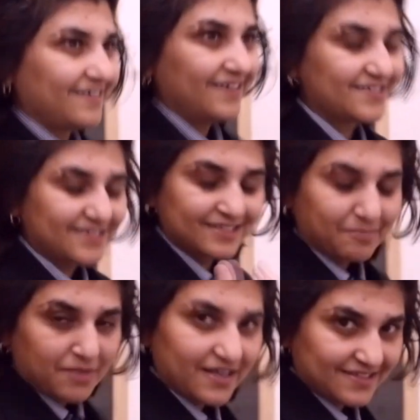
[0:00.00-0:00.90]
assist
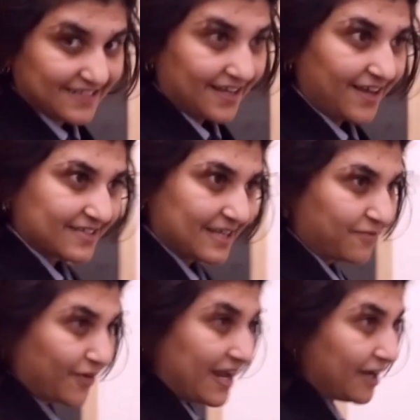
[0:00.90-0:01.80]
the person that's asking
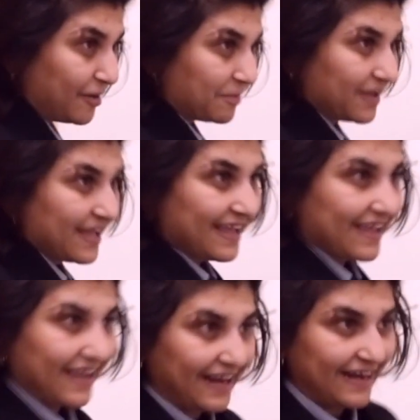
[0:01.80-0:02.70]
him for help
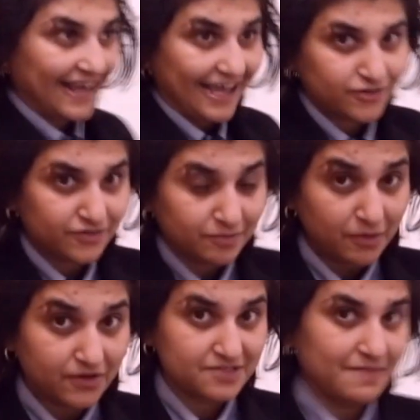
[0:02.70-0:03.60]
in an
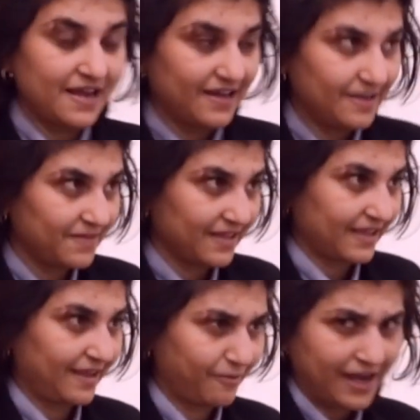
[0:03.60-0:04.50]
out-of-the-box manner, I'm
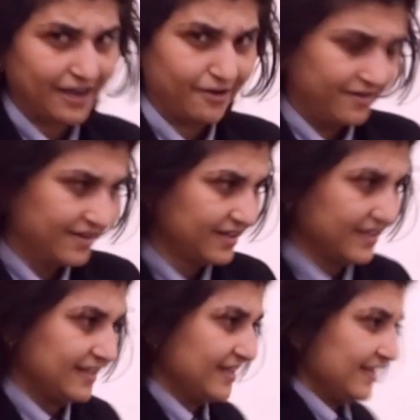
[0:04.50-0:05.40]
thinking,
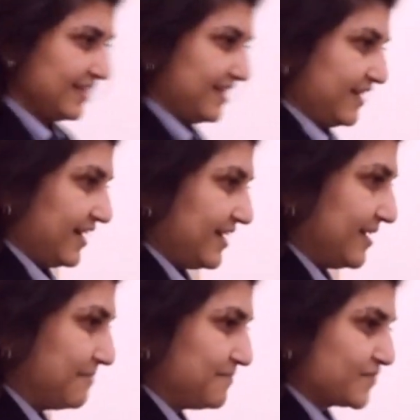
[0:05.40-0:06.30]

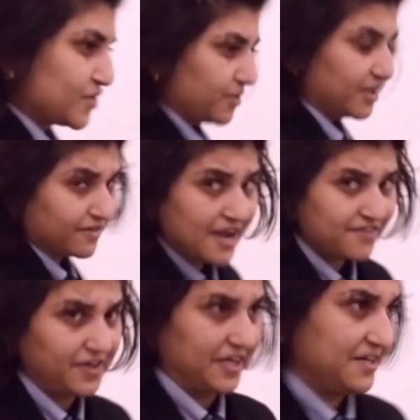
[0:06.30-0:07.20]
wow. So a rare
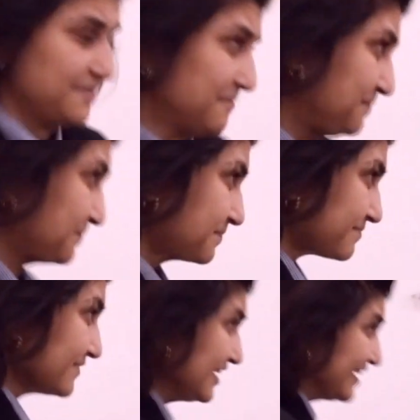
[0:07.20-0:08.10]
find.
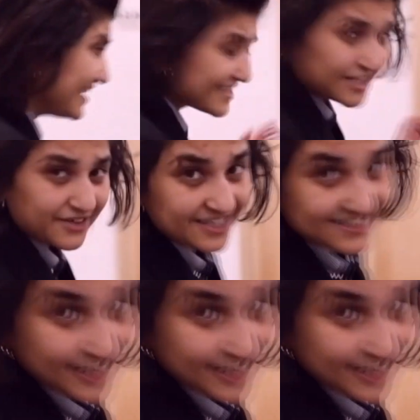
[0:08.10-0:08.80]
Let's go and say